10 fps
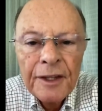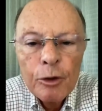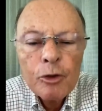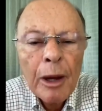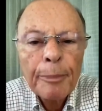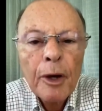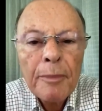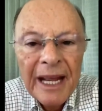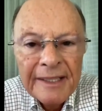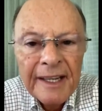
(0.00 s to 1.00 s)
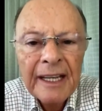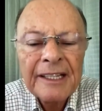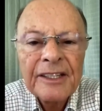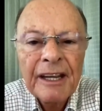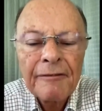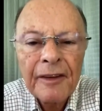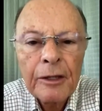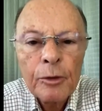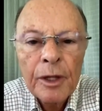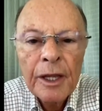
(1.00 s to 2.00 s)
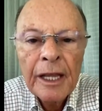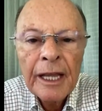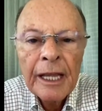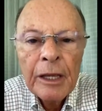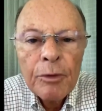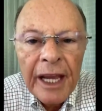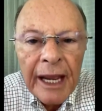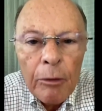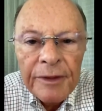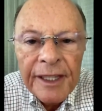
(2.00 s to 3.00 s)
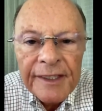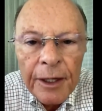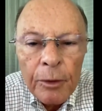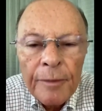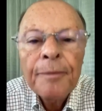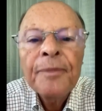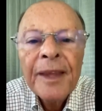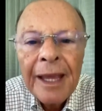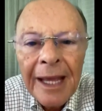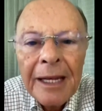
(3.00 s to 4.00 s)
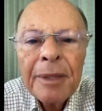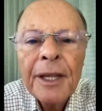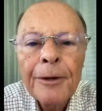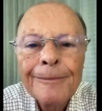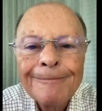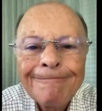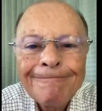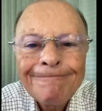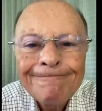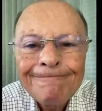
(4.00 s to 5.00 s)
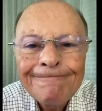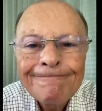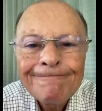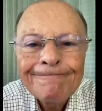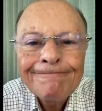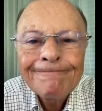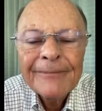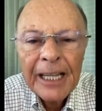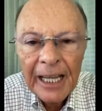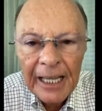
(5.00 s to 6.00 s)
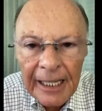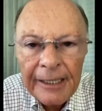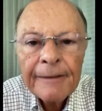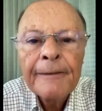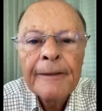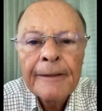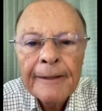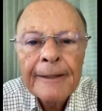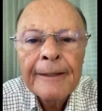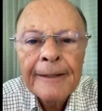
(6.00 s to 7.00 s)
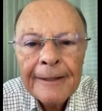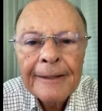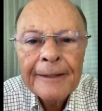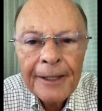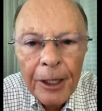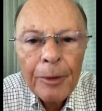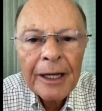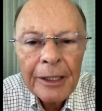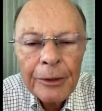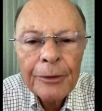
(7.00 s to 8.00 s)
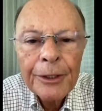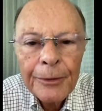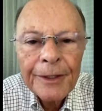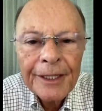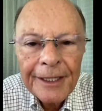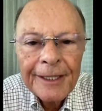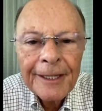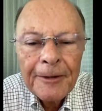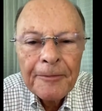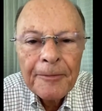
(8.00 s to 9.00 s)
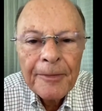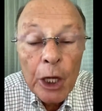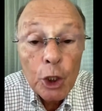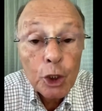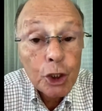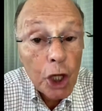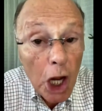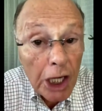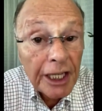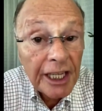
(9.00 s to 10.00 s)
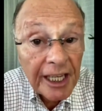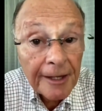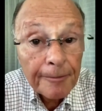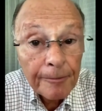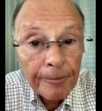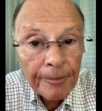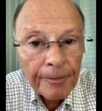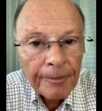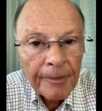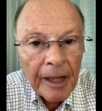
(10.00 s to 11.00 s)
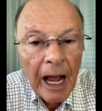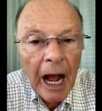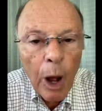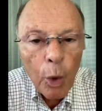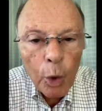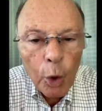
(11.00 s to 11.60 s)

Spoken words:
to demand from God a promise that he had given. And actually, it came to me. God allowed it to come. But